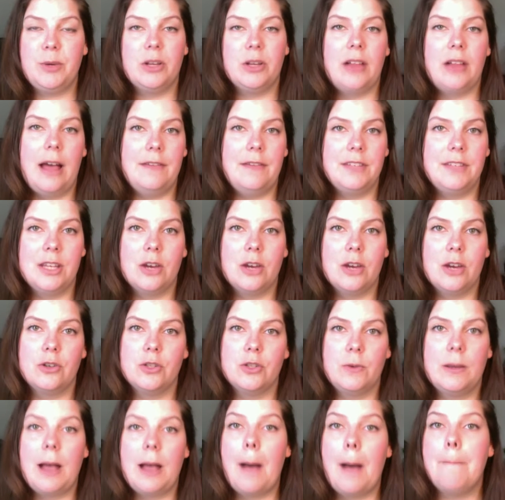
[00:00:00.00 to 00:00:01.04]
Lives that you're
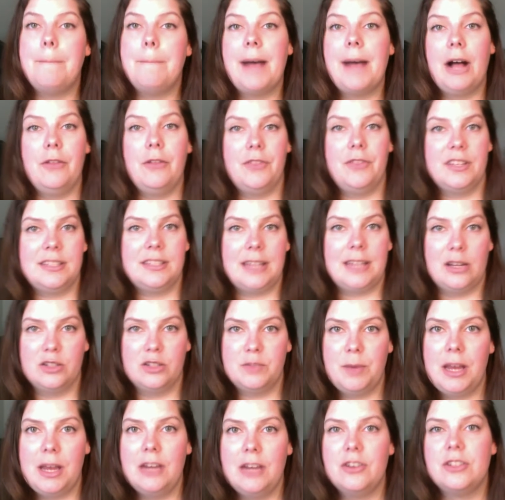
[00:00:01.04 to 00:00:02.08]
doing about the sales
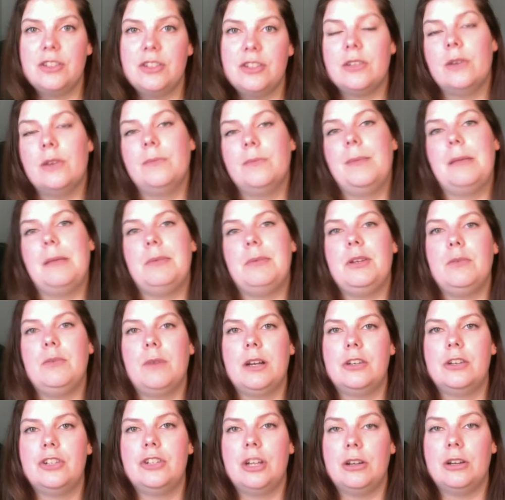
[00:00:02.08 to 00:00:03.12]
page. So maybe you want
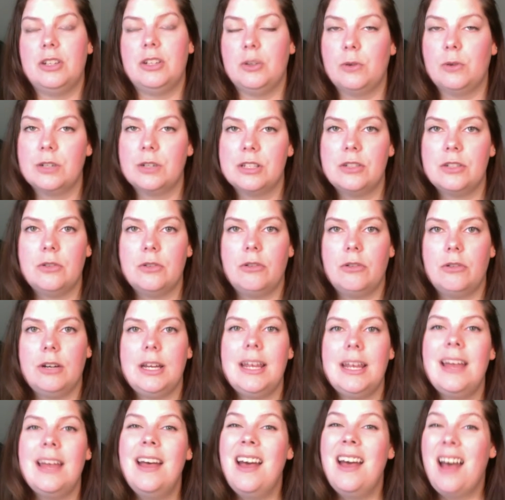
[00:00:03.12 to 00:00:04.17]
to share your
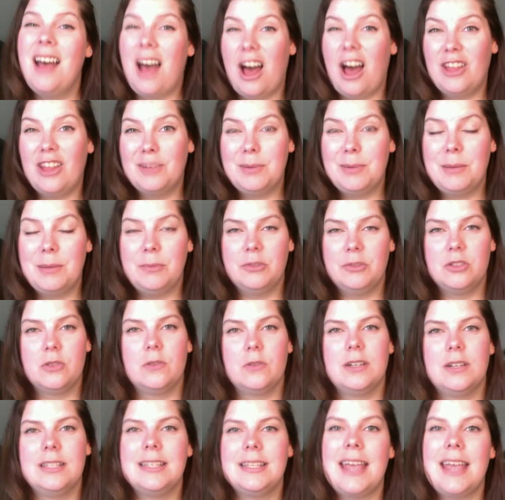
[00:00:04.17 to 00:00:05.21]
story, other people's
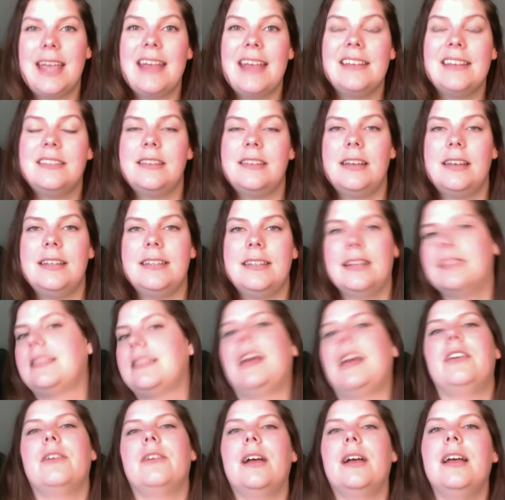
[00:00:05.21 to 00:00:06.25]
stories, case studies,
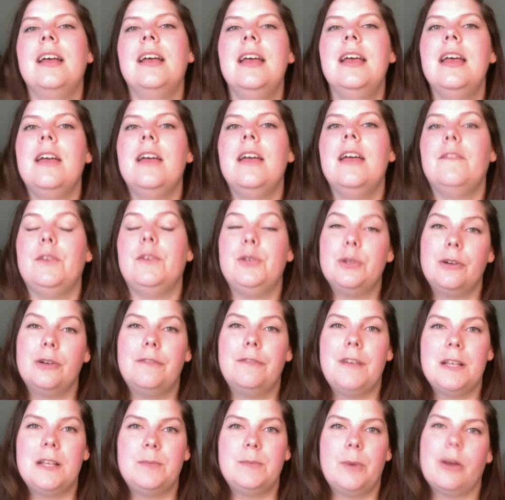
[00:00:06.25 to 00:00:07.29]
etc. If you do a
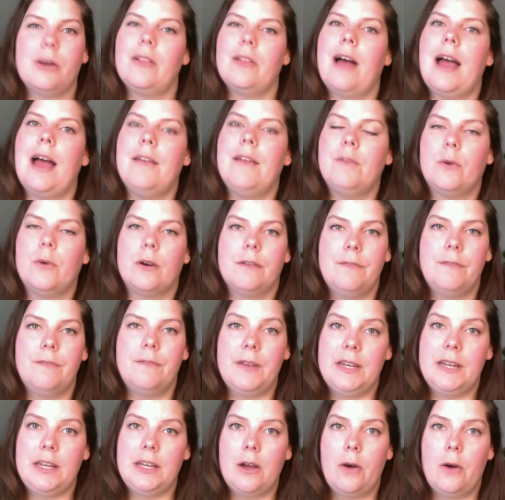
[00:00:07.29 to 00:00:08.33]
Facebook Live or a
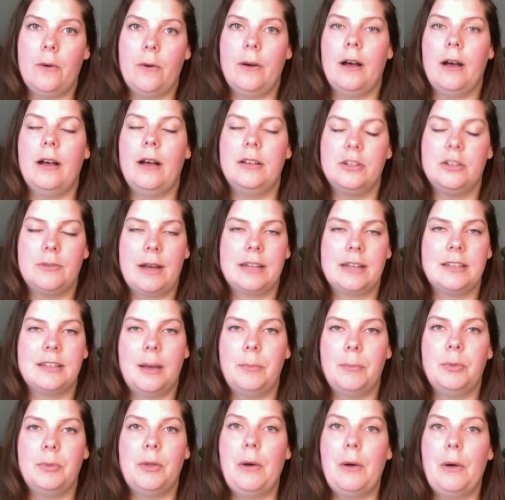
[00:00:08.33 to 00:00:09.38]
video direct
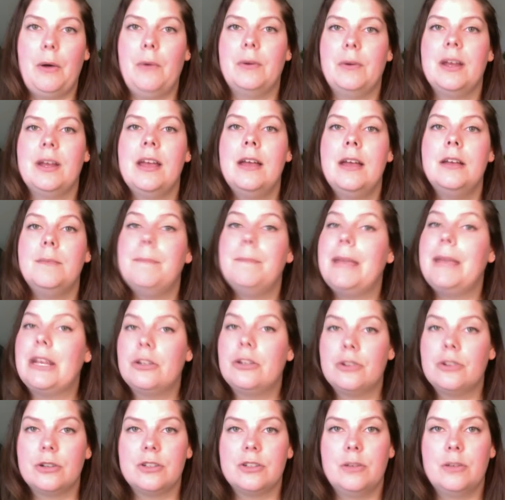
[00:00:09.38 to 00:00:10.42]
upload, make
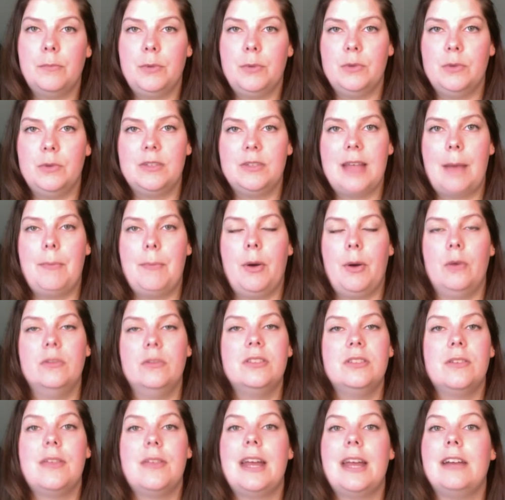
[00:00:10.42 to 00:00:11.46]
sure to boost that post
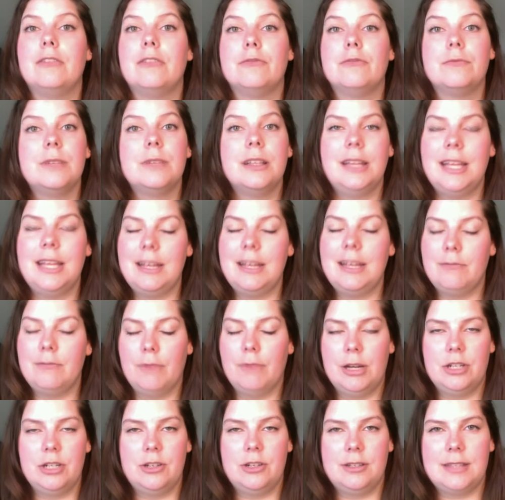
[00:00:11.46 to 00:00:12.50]
so that it really
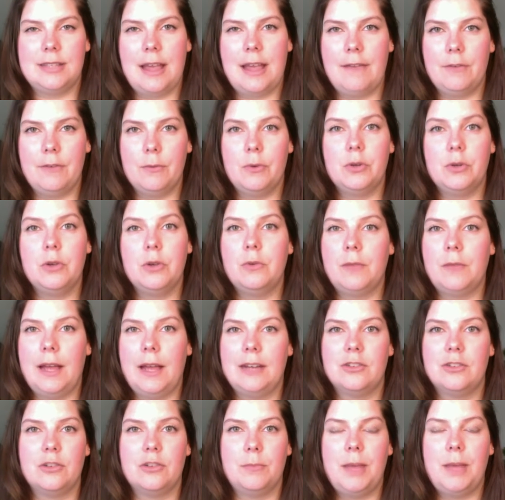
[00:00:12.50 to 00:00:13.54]
reaches everyone who
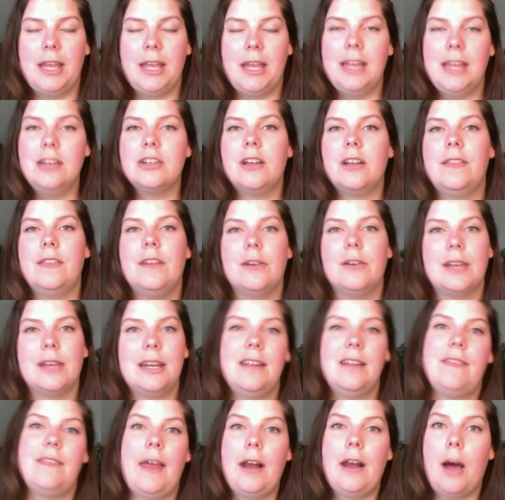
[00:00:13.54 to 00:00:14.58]
likes your page and they're
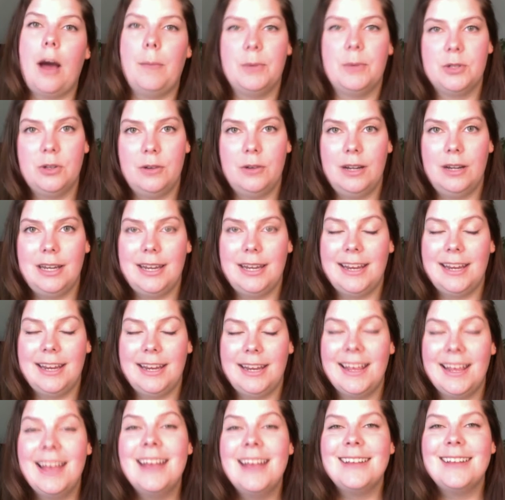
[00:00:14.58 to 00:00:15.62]
getting that opportunity
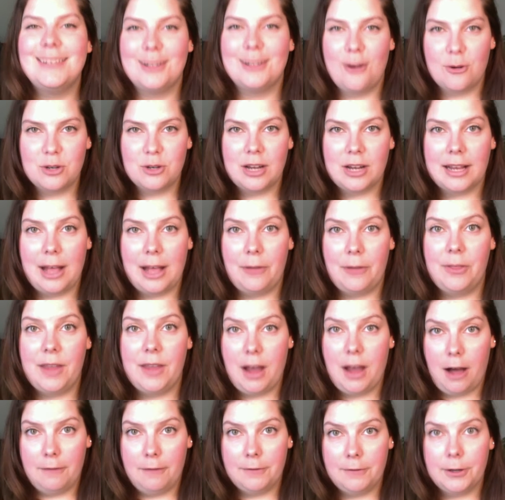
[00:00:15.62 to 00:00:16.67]
to go check out the
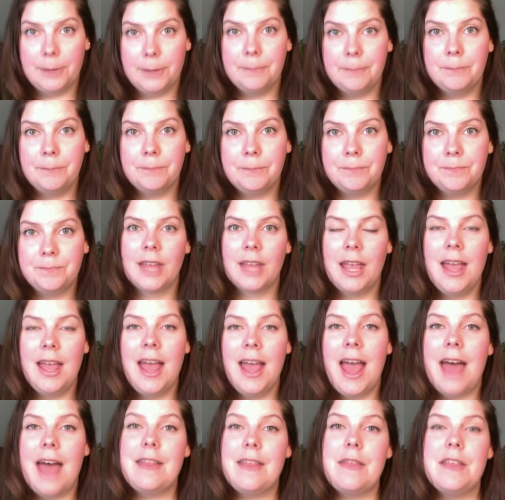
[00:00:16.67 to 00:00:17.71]
offer.
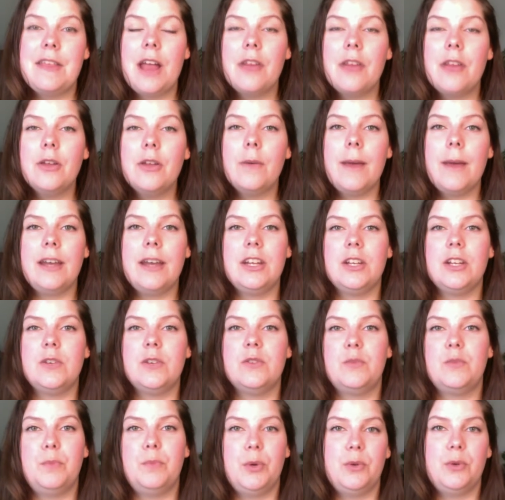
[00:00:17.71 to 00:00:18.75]
And then the other way to
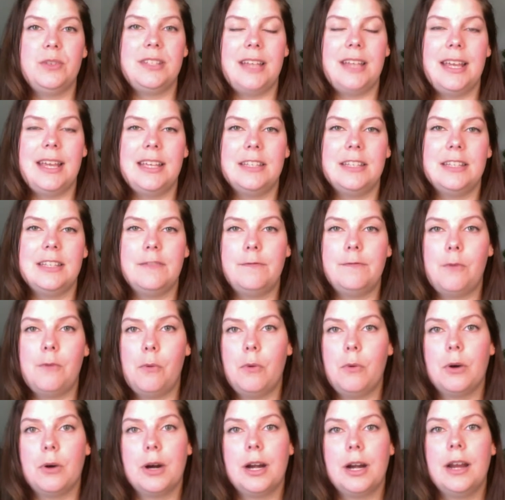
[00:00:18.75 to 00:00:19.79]
use boosts is
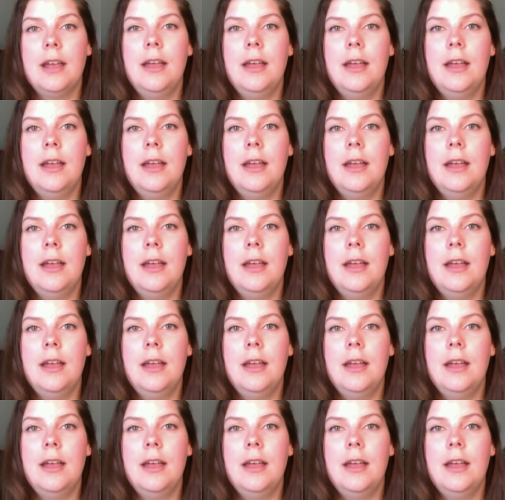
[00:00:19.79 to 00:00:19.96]
for,